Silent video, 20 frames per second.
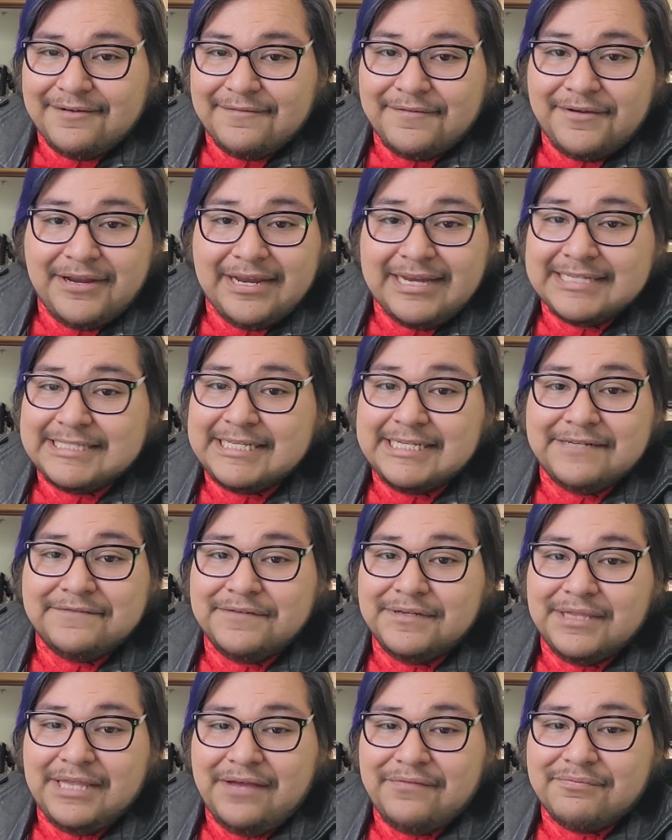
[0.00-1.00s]
you guys
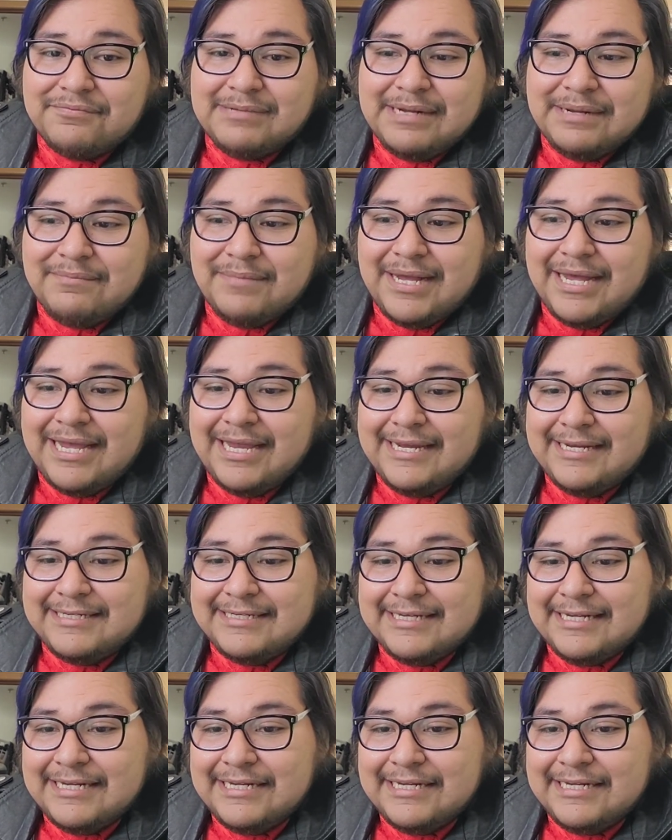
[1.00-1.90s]
never left in my mind.